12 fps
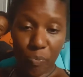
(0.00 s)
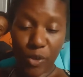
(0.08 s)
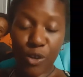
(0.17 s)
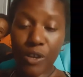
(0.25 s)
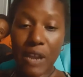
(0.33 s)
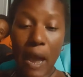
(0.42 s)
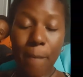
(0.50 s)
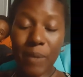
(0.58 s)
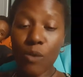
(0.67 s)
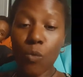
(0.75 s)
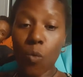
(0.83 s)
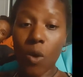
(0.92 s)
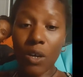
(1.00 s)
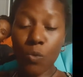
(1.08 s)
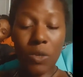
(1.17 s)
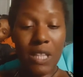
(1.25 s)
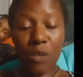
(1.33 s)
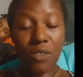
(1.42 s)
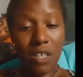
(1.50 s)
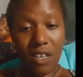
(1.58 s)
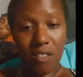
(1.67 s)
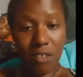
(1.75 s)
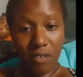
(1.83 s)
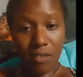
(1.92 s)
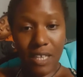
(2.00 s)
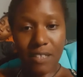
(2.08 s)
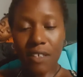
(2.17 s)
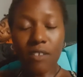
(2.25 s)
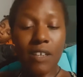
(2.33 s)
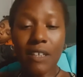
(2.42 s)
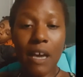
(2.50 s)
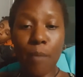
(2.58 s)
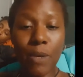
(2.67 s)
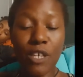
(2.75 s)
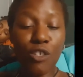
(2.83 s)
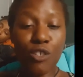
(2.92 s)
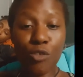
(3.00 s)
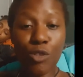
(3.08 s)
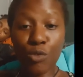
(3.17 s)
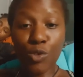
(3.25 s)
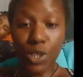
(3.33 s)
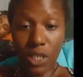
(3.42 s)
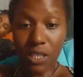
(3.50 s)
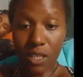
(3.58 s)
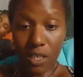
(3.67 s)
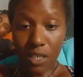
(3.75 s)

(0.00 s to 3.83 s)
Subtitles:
There cannot be one without the other. Like, there cannot be a solution